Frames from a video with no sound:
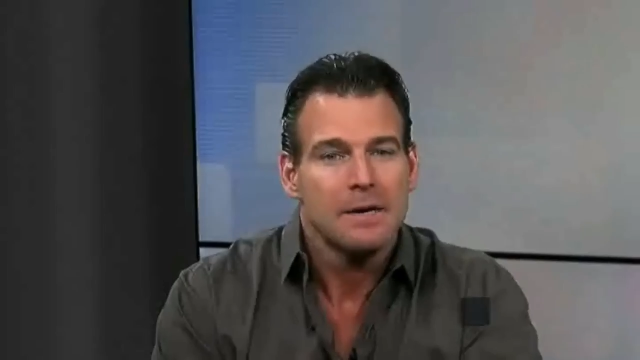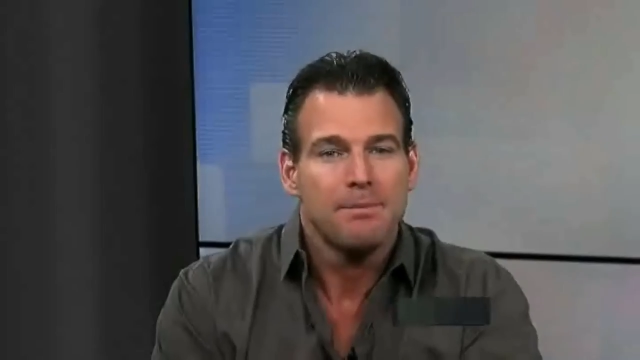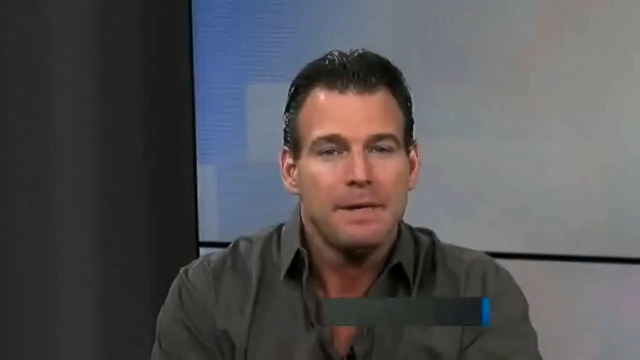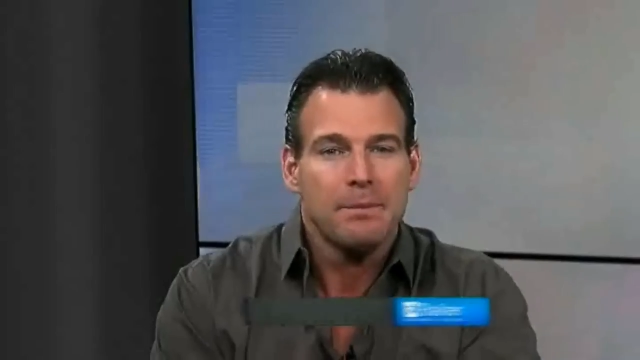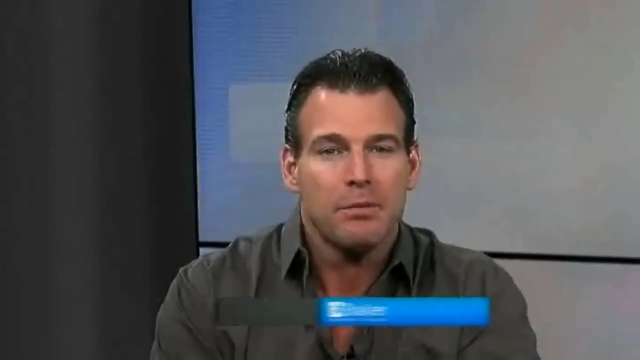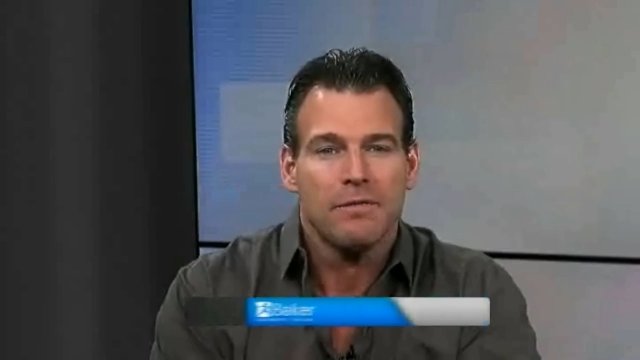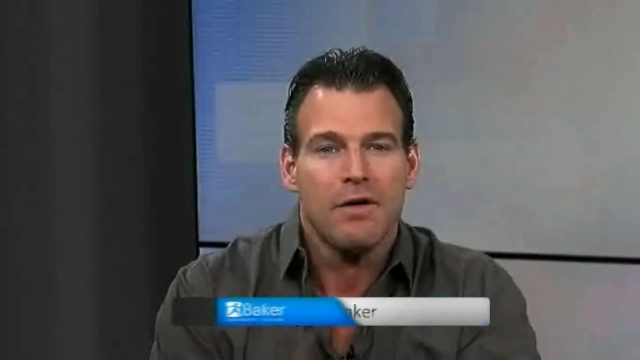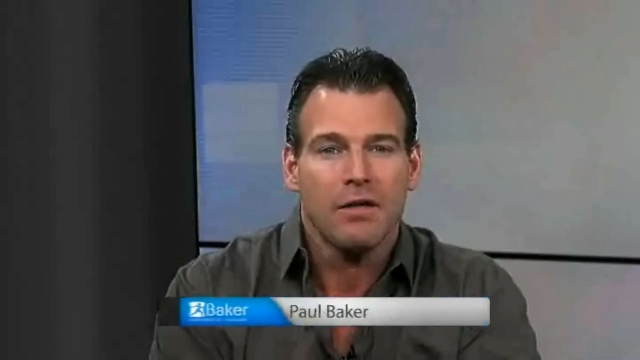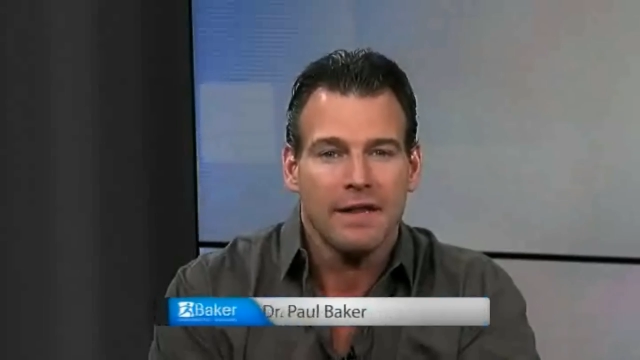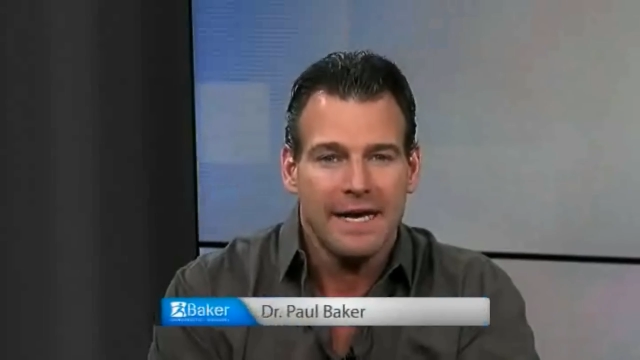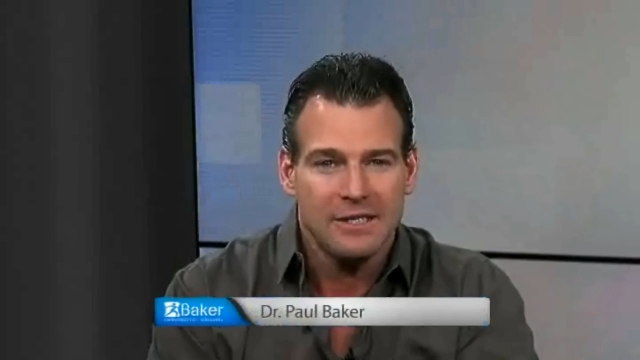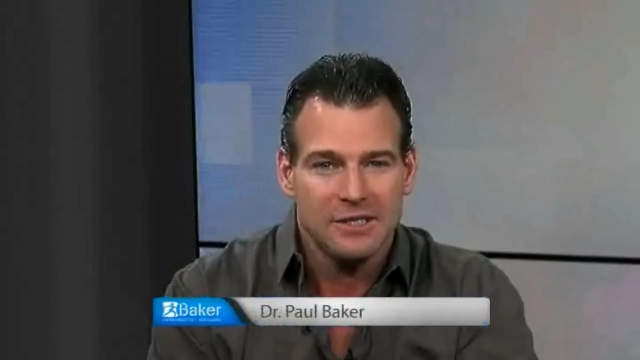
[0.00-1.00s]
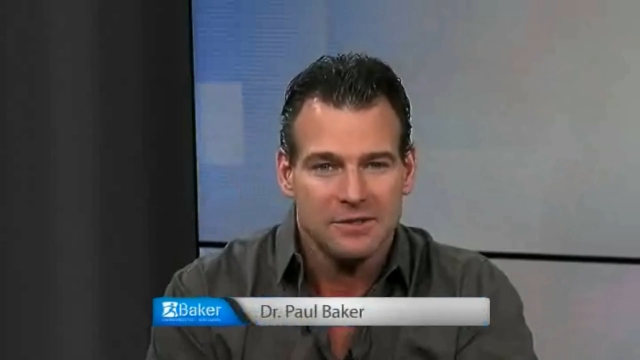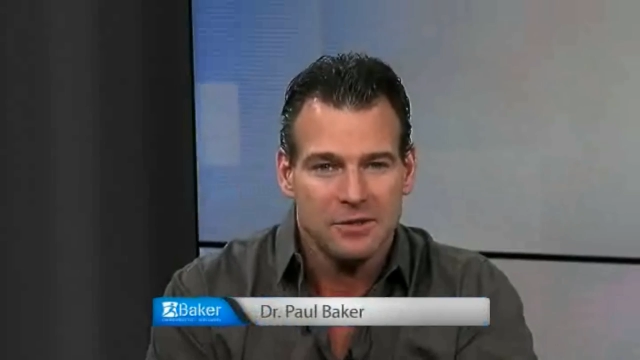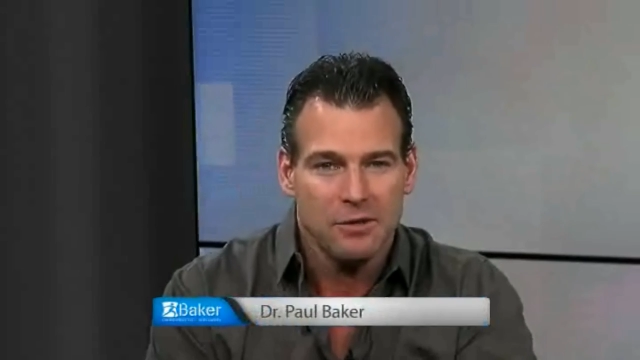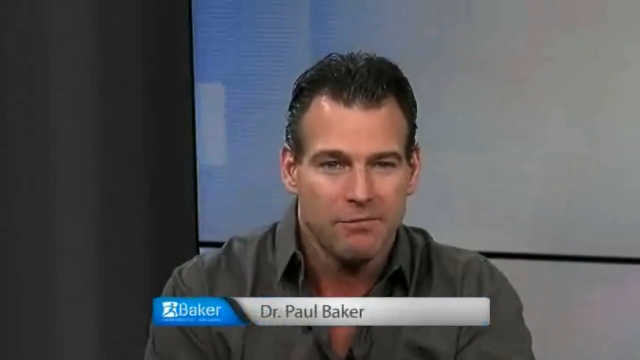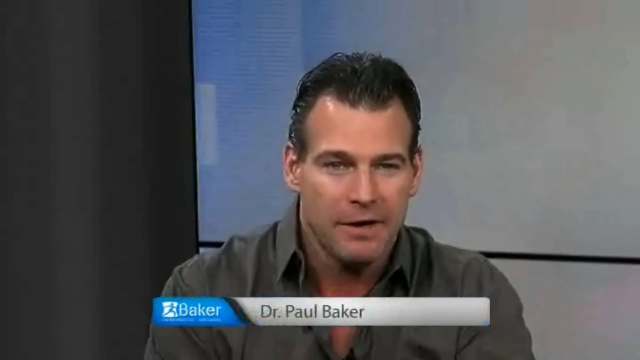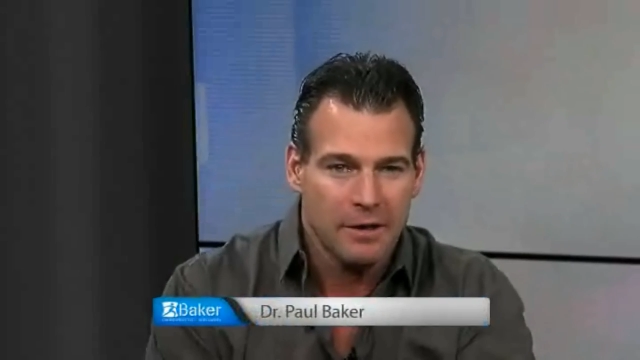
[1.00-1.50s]
People of all ages
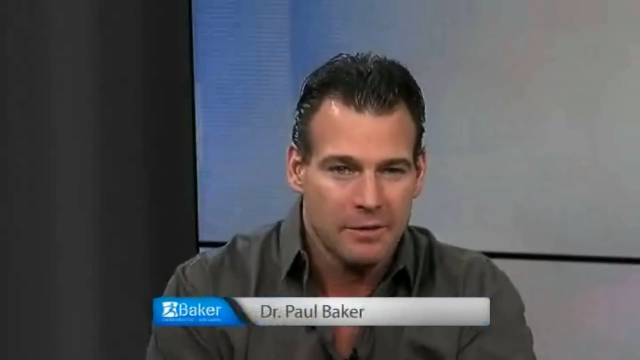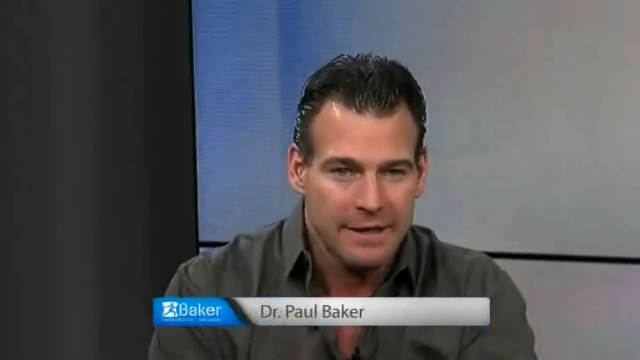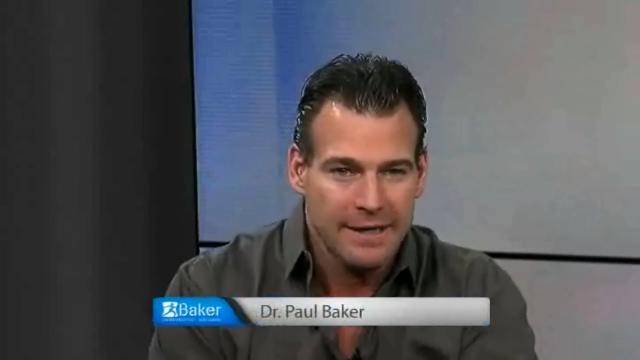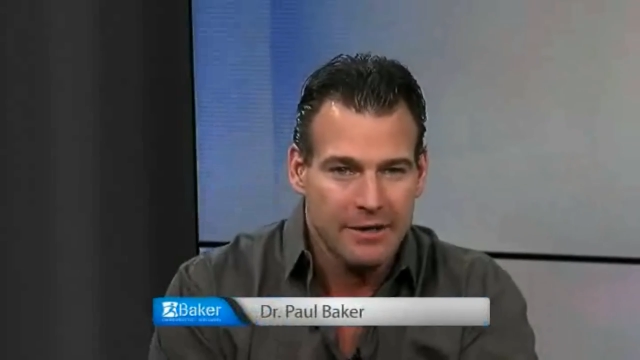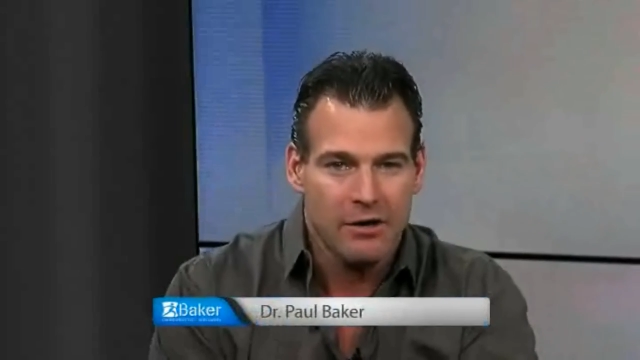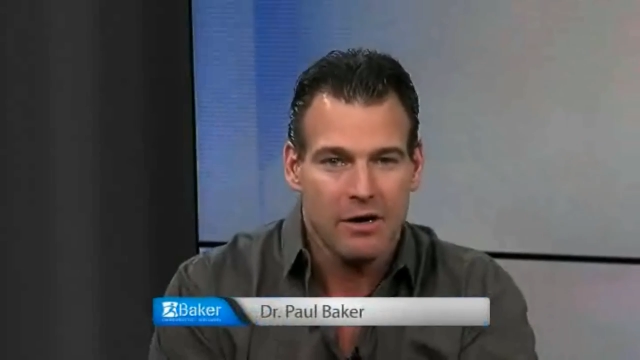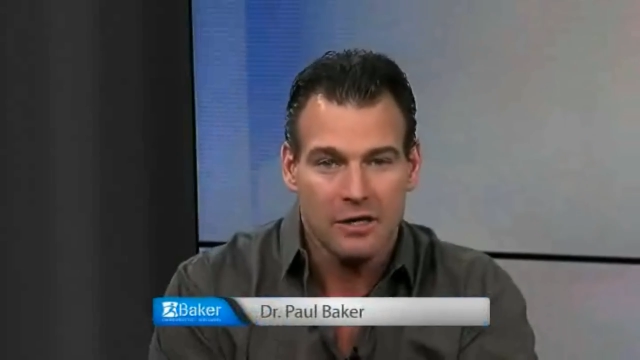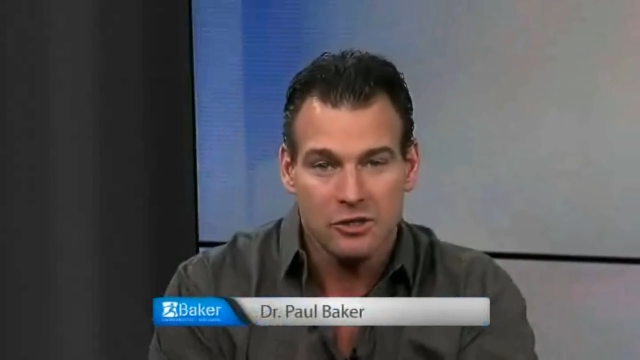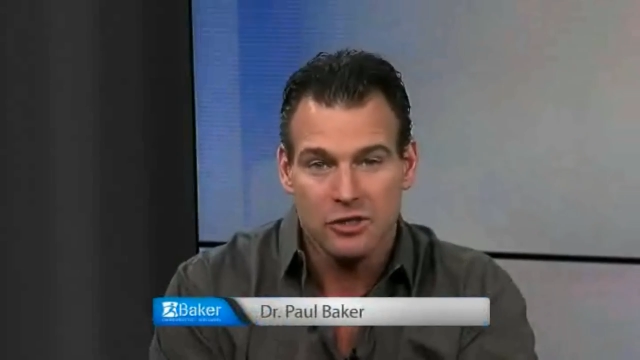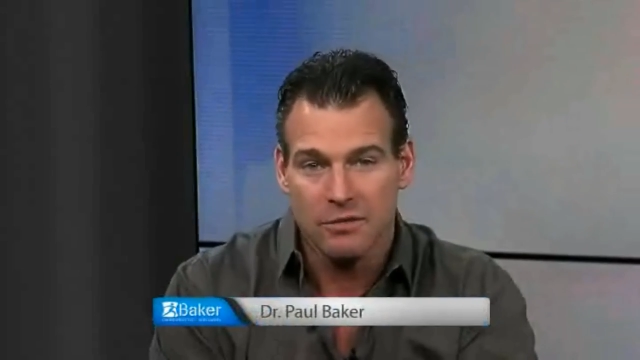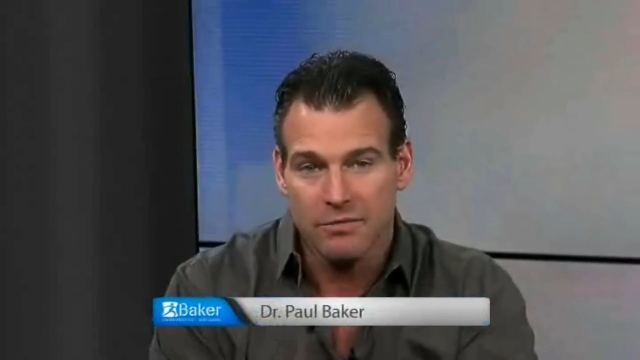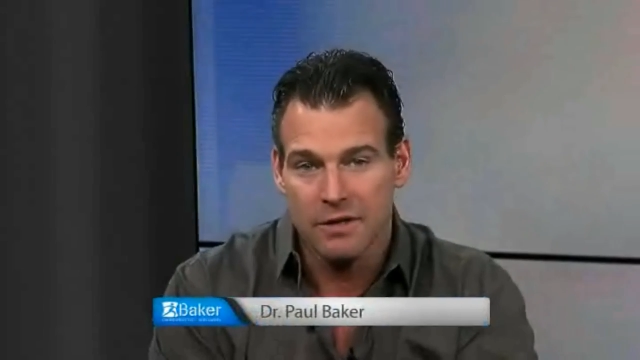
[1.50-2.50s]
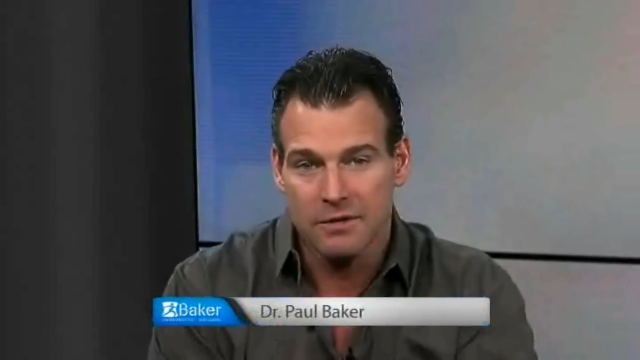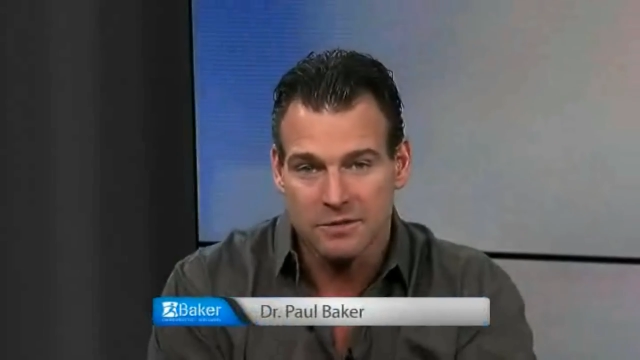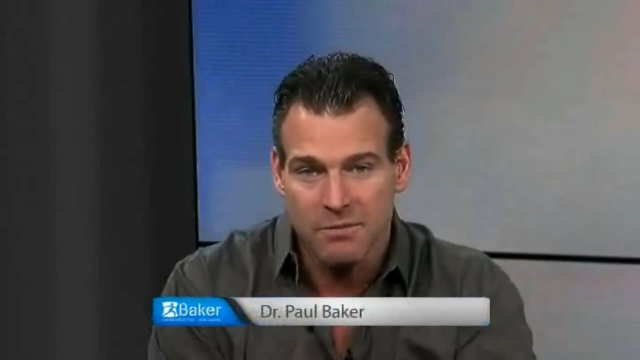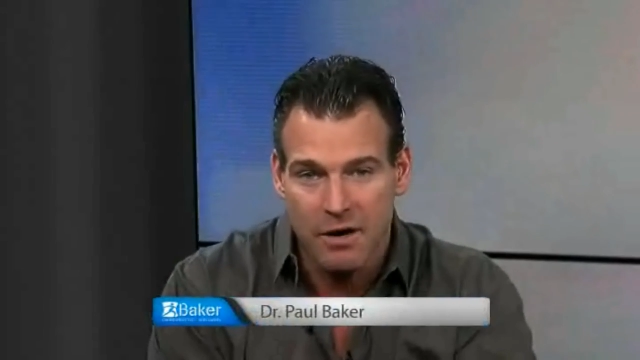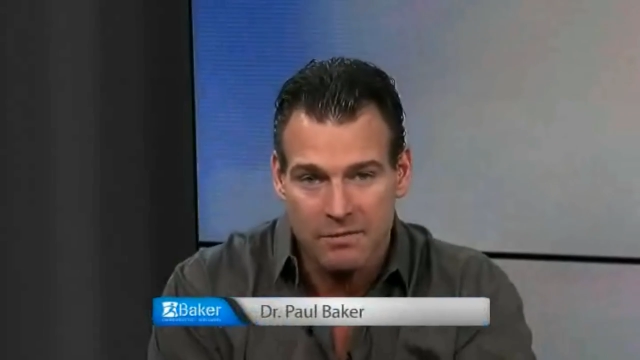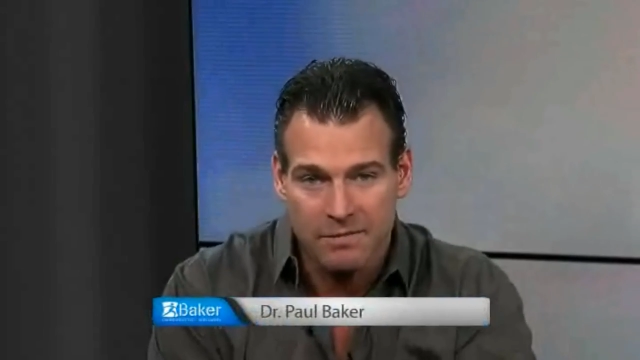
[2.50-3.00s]
who frequently are hunched over their
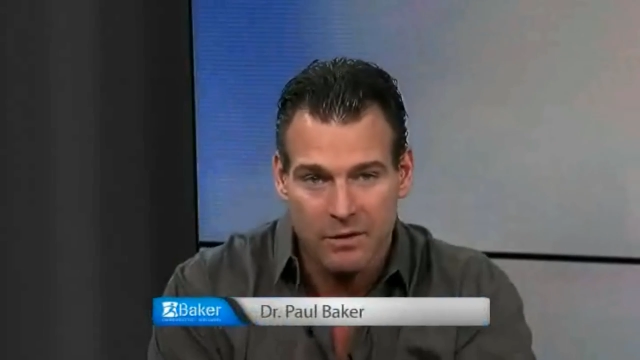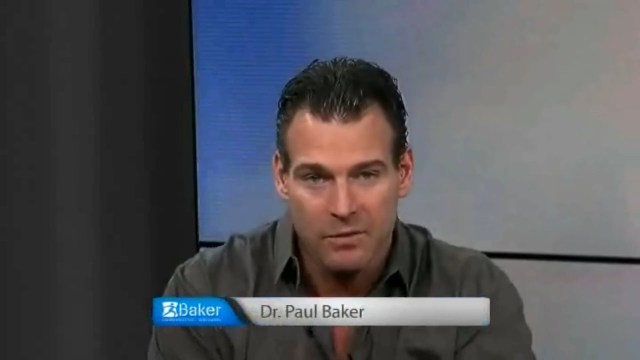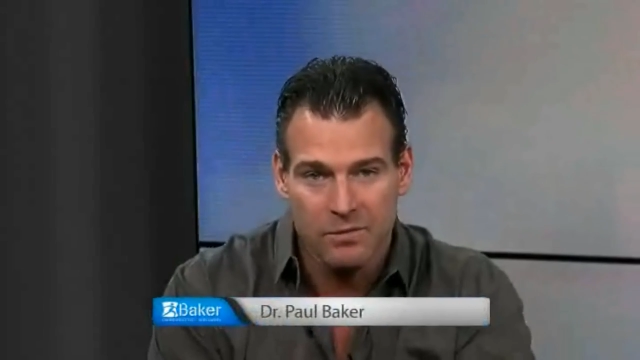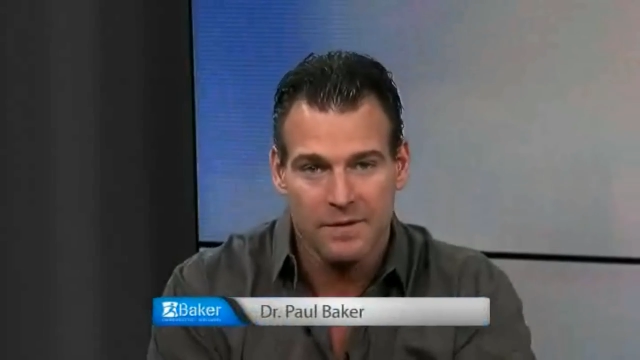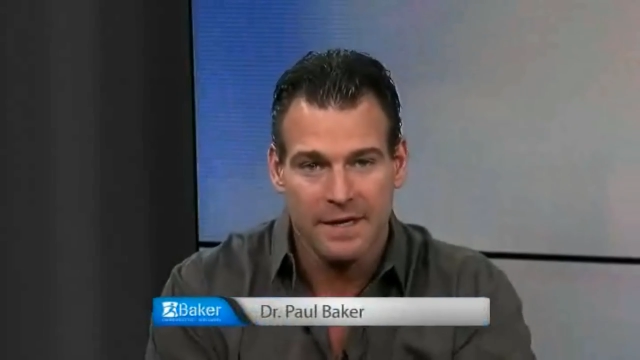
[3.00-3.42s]
smartphones